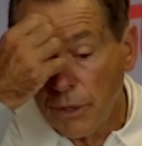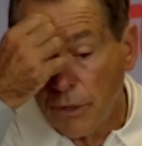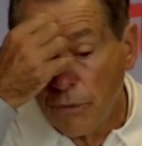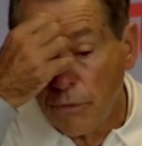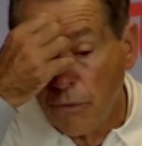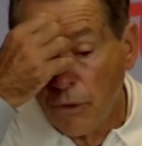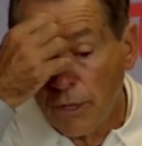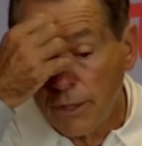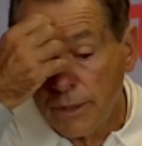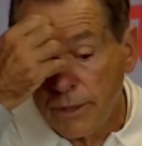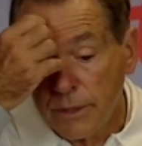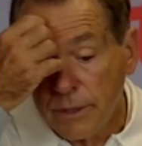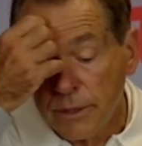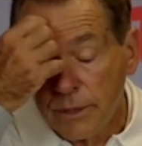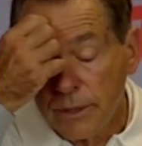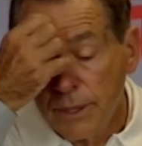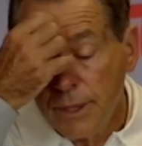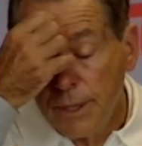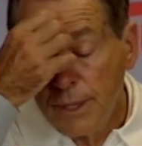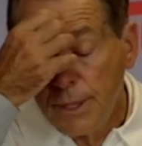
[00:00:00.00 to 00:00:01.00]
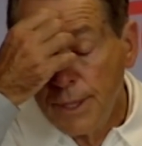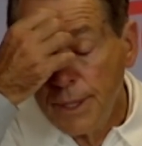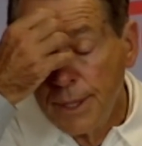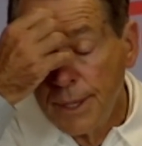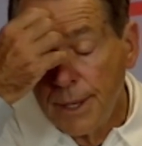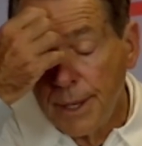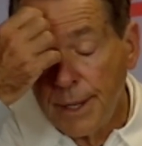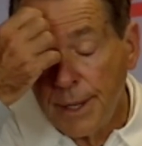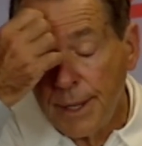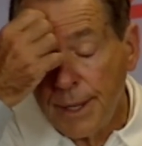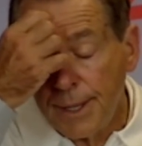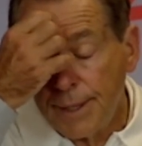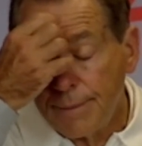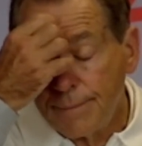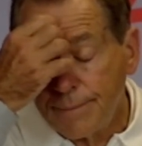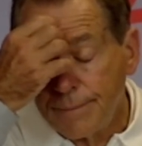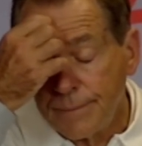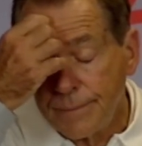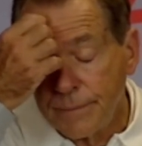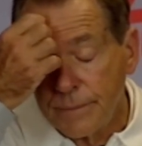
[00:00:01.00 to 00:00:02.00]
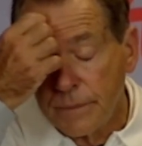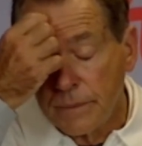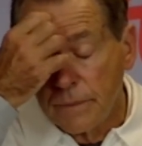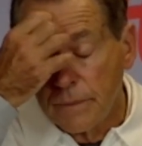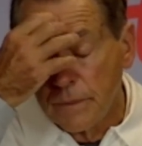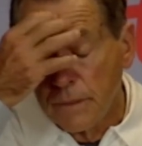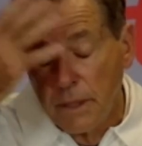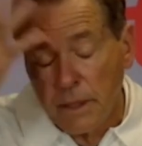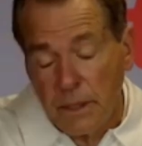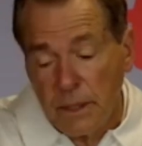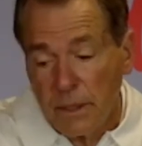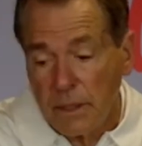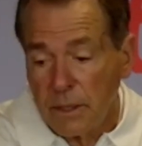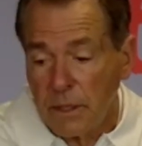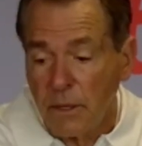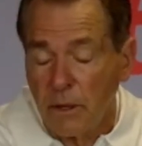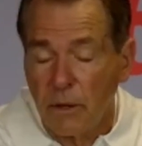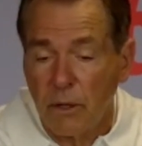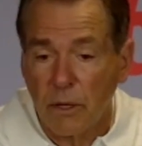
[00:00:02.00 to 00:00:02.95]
good runs. You know,